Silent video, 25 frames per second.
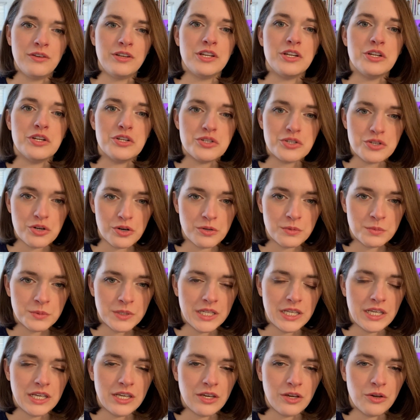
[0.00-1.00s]
and
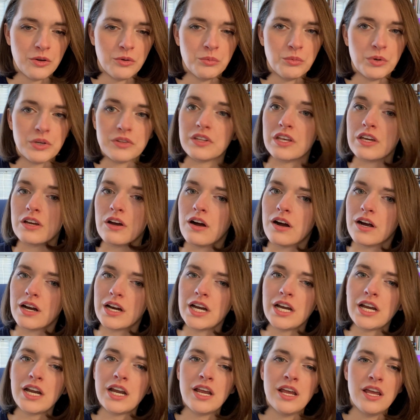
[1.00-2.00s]
determining what they
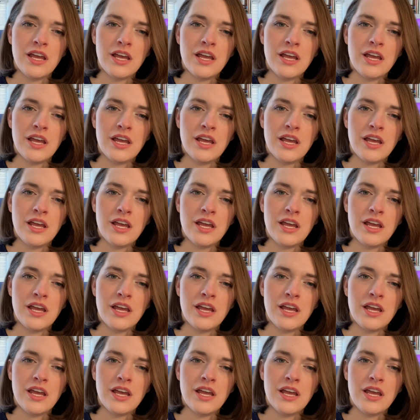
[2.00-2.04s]
are.